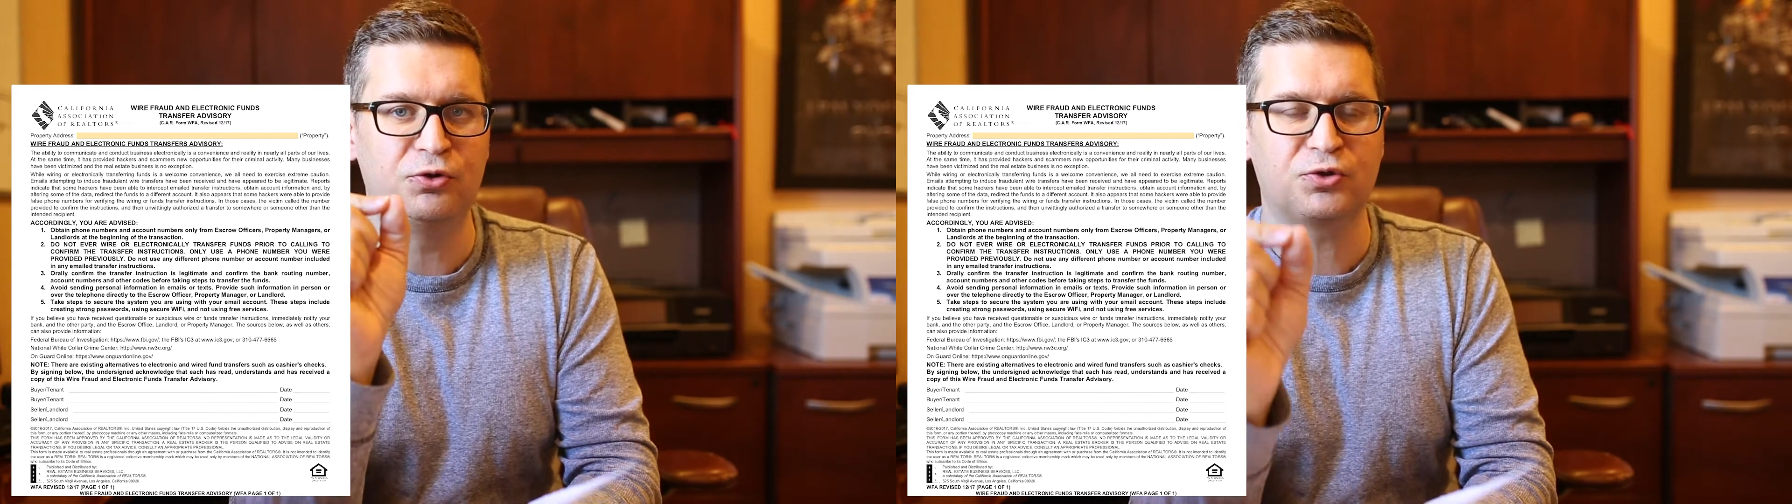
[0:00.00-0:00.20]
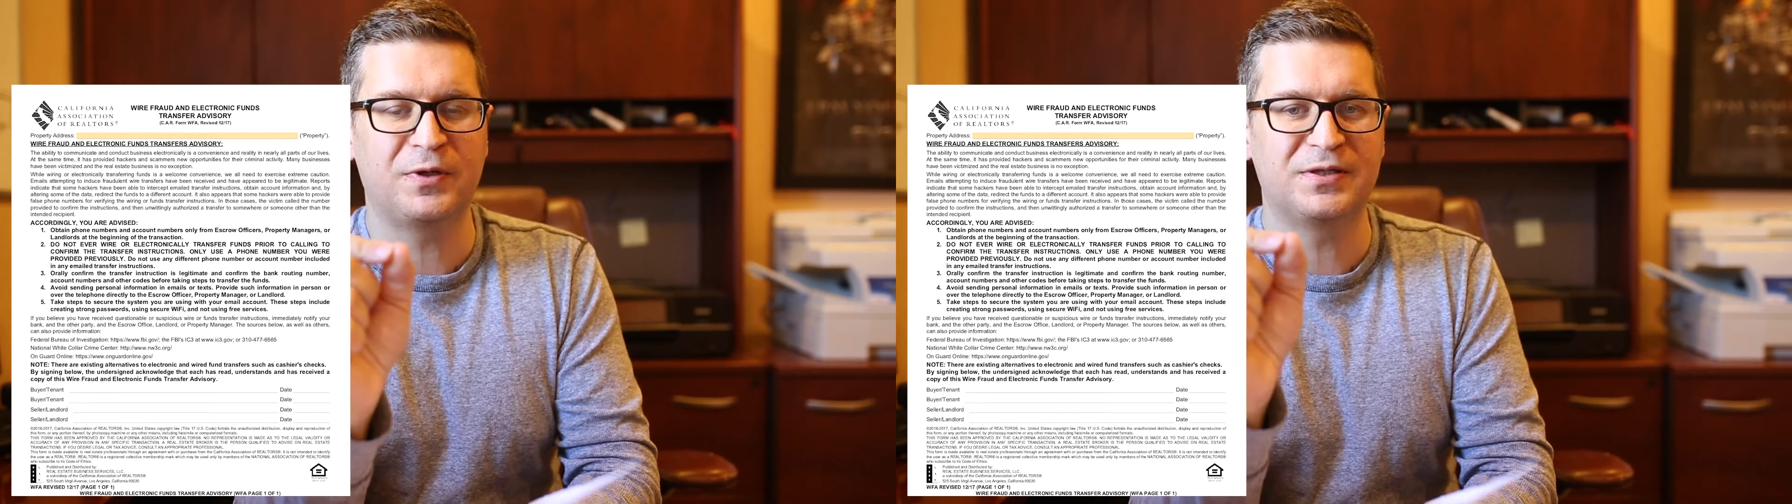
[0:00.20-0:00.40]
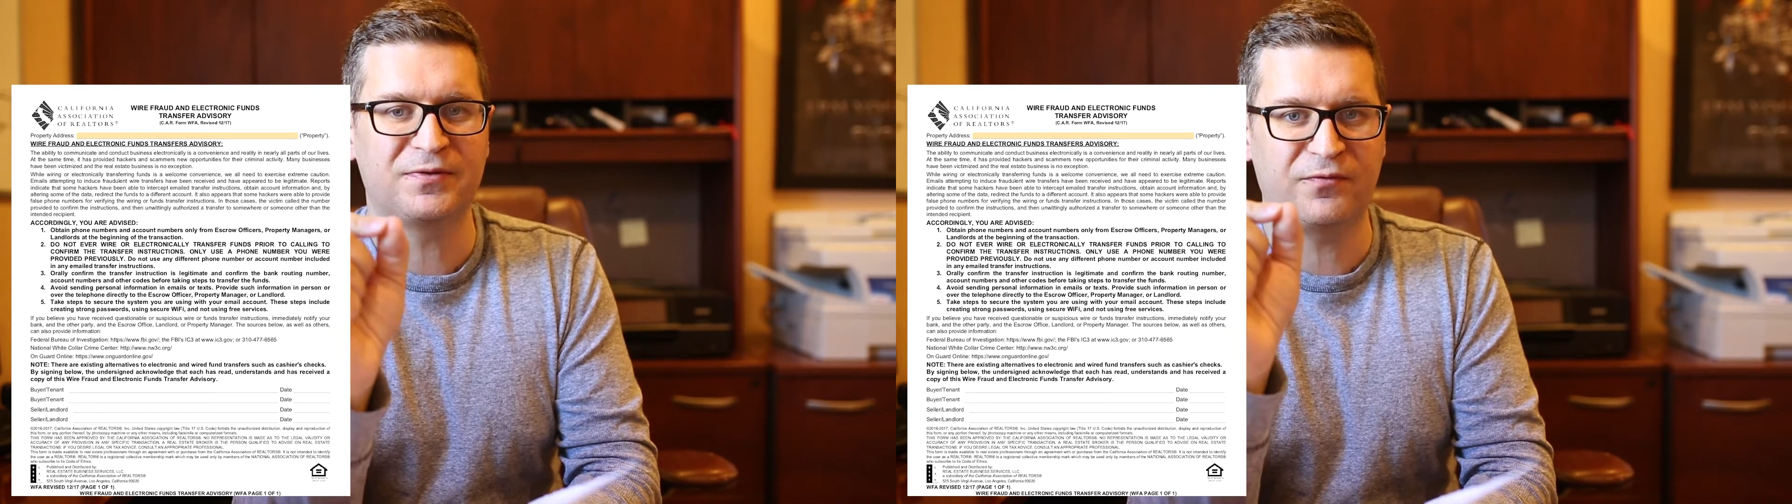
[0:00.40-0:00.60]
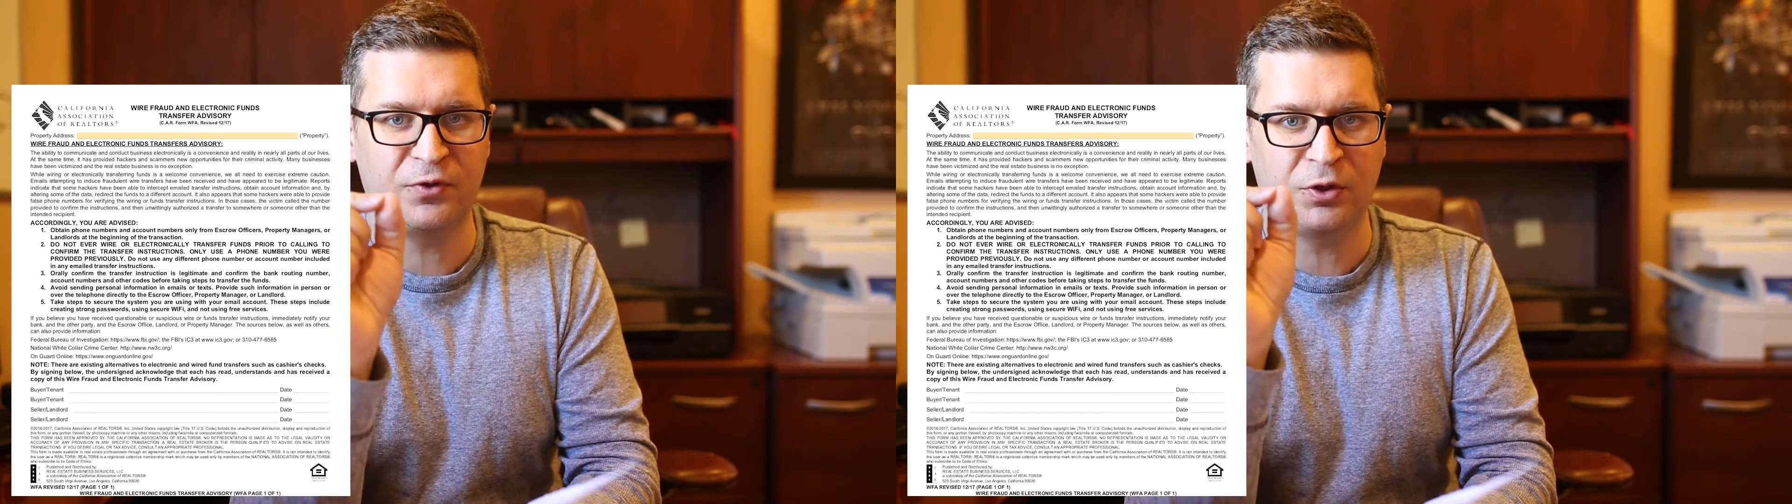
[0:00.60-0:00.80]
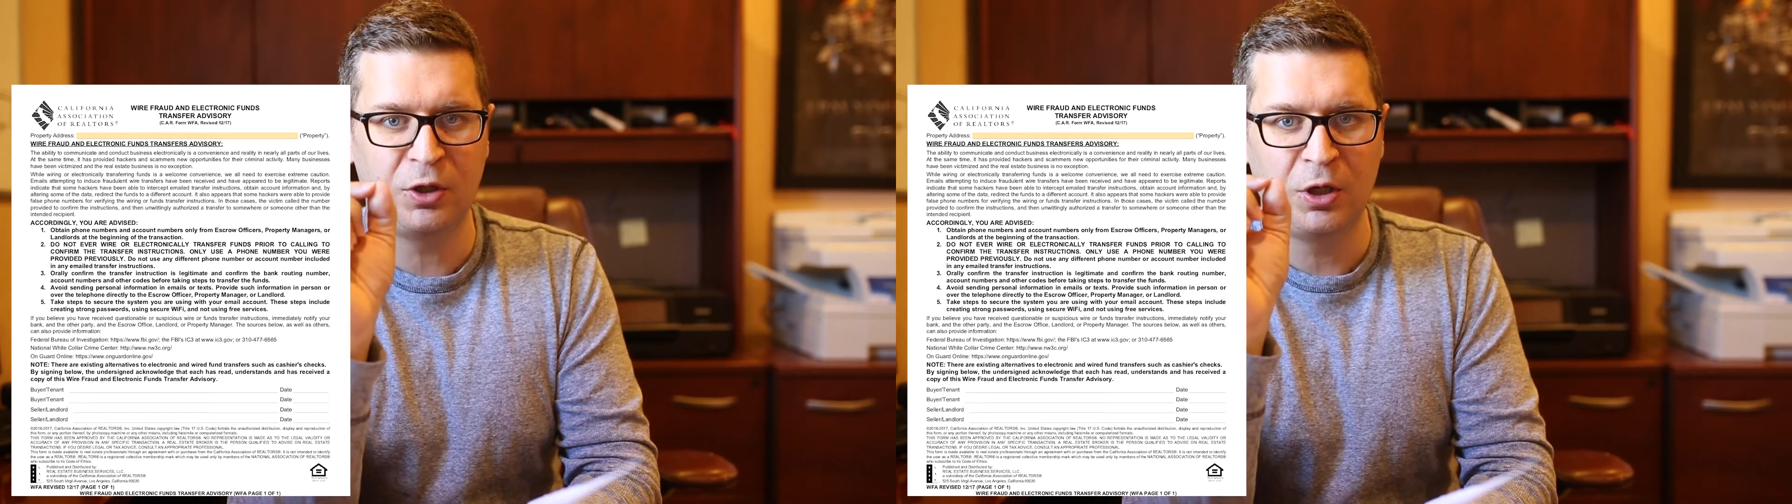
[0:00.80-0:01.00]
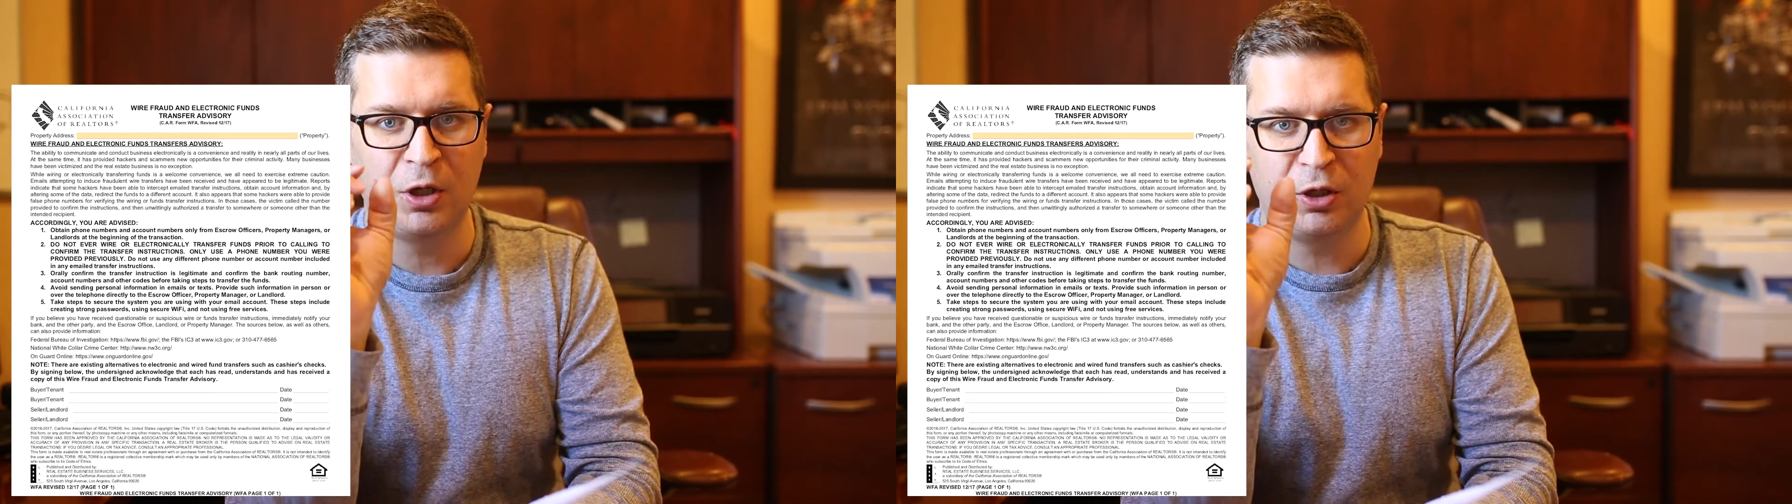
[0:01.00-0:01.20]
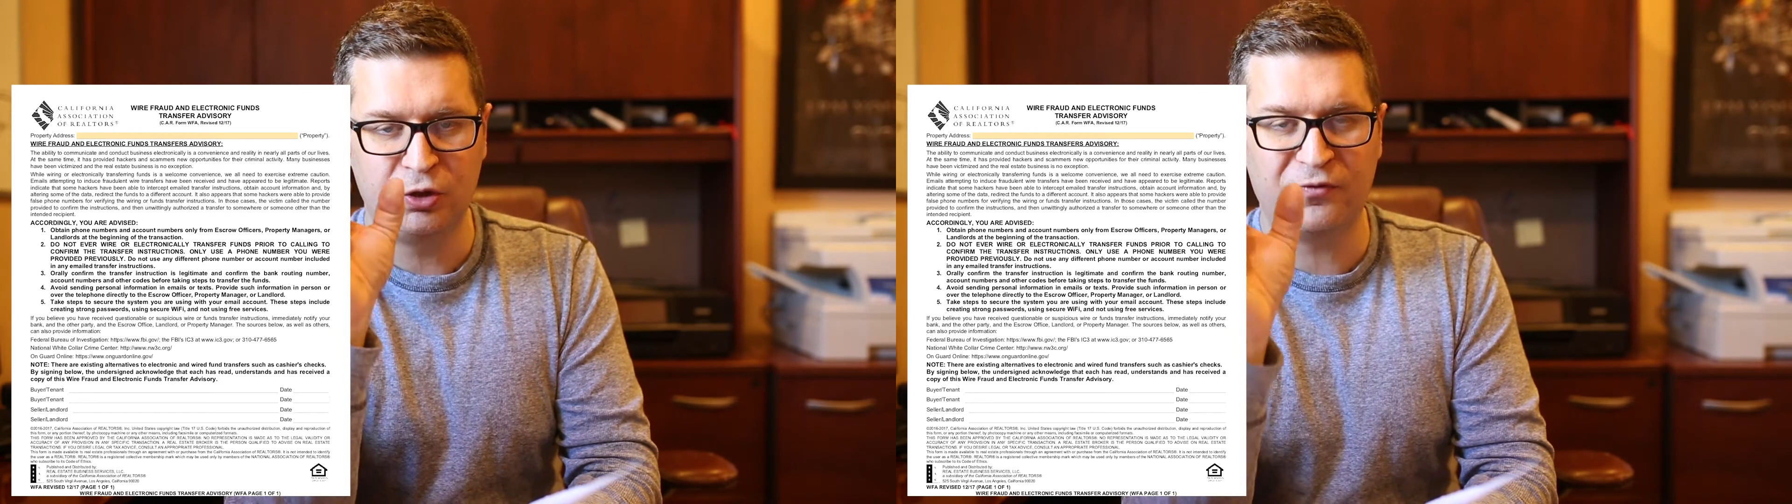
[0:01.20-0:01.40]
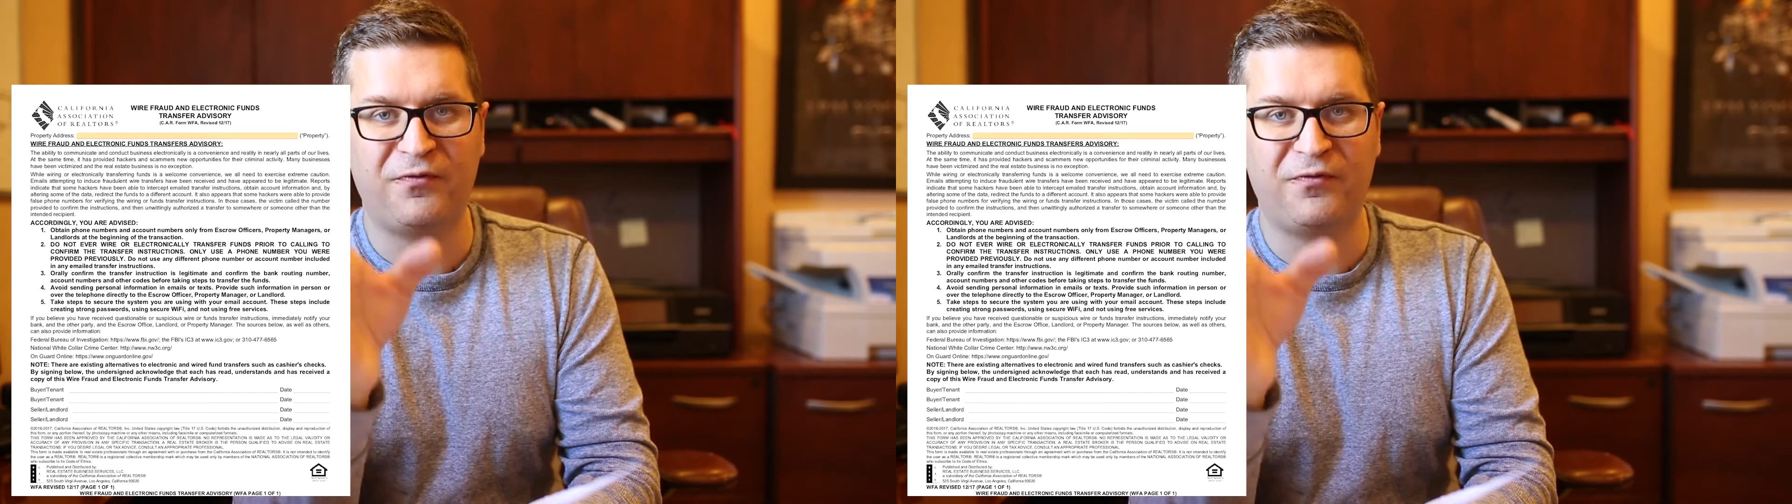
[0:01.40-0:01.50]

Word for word: transfer your